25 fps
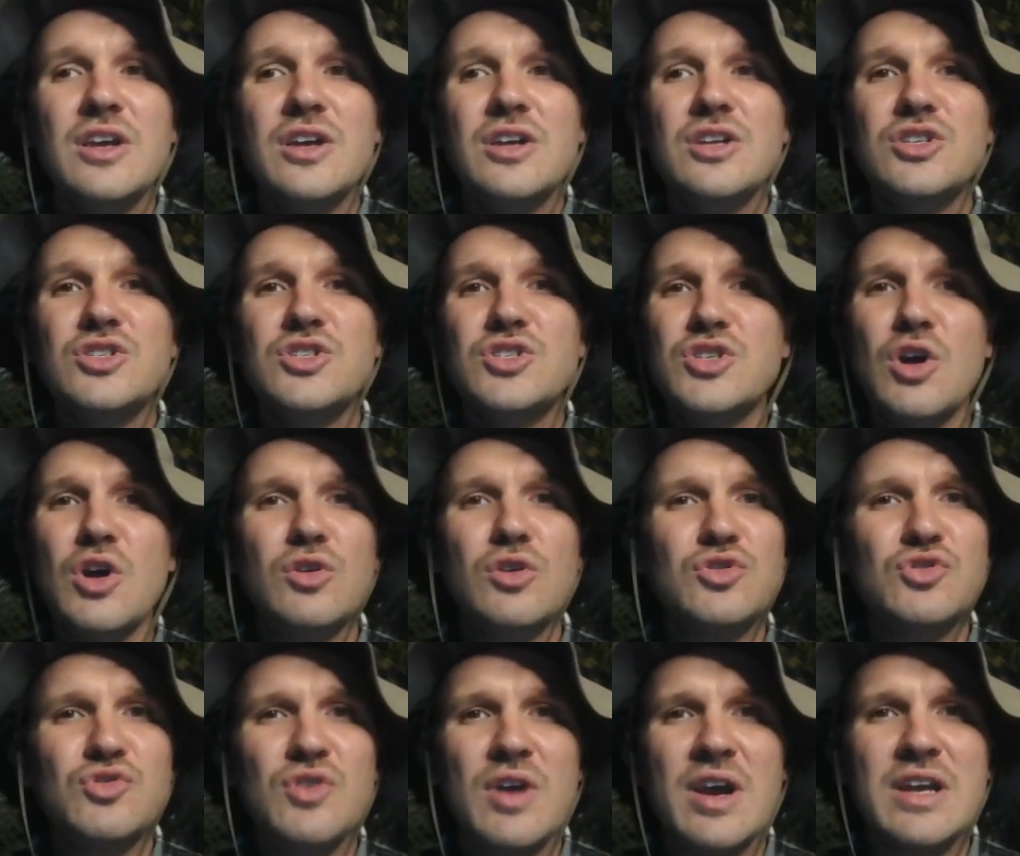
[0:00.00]

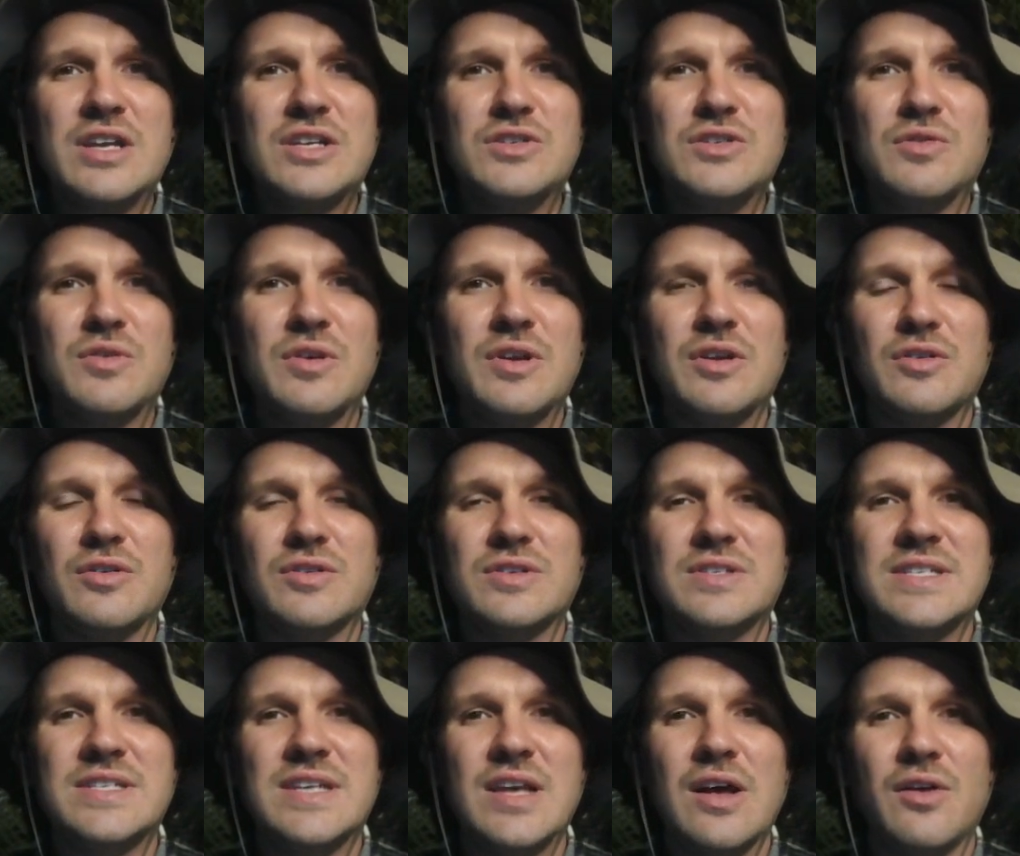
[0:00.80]
don't try and do it
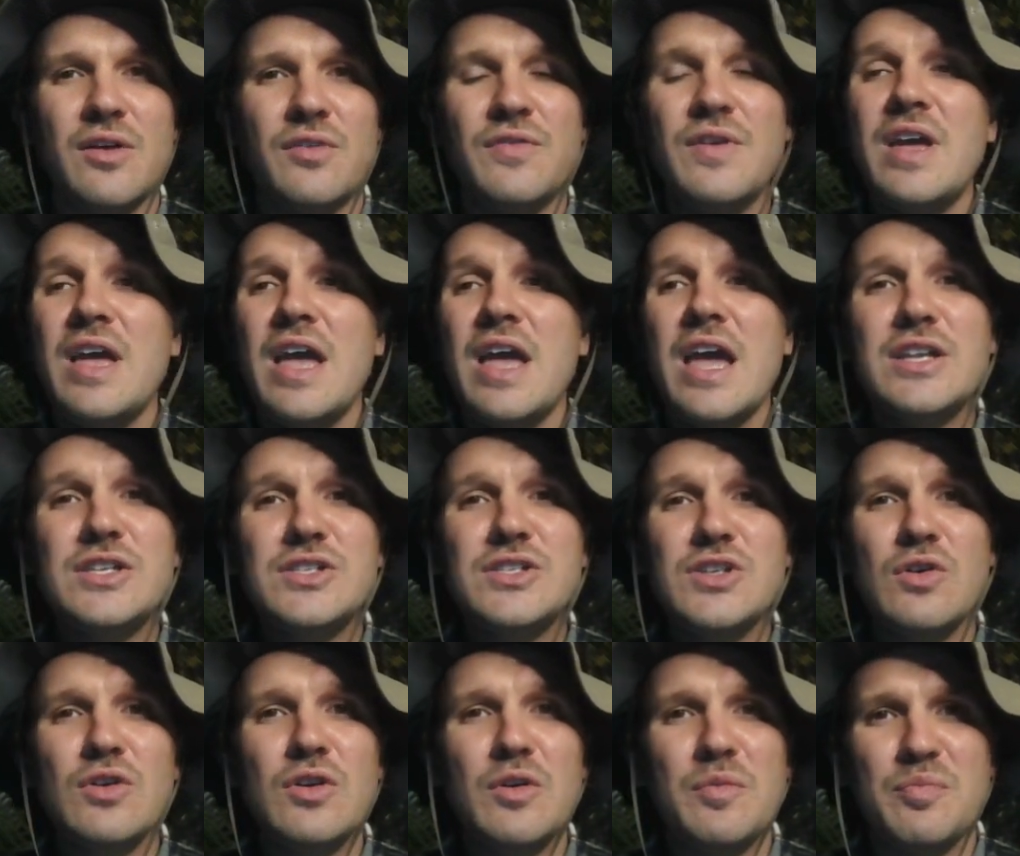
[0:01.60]
yourself, and
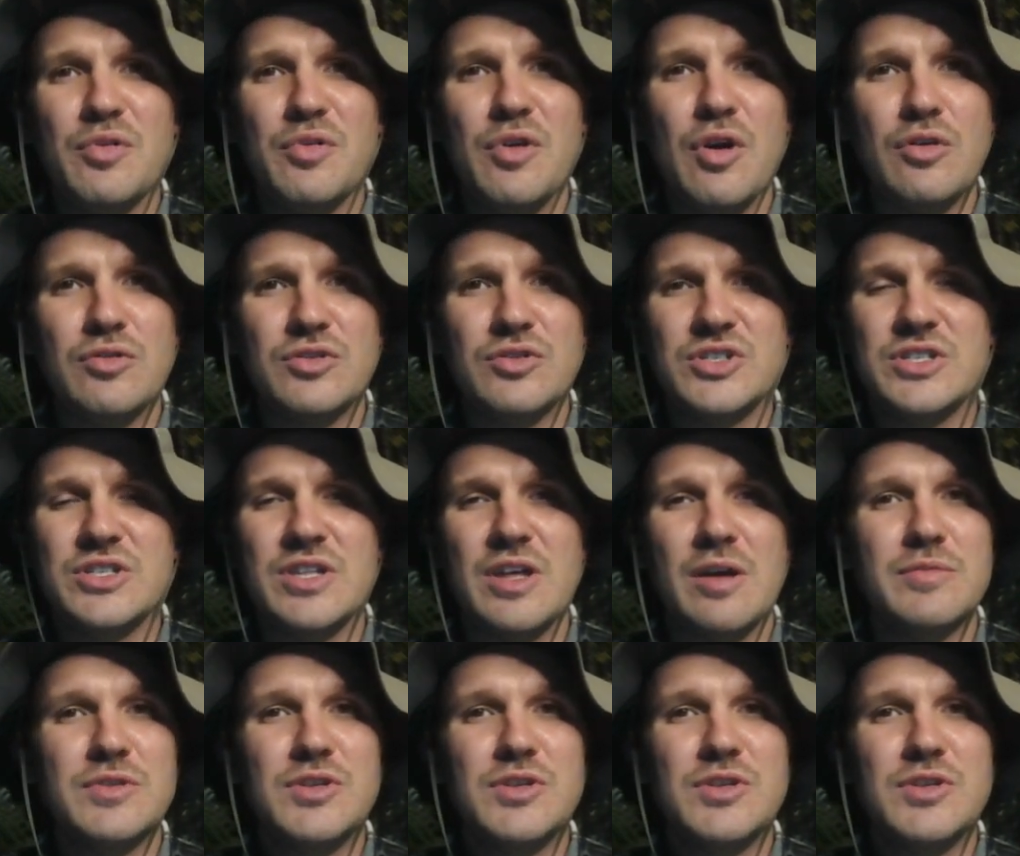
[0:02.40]
don't approach them.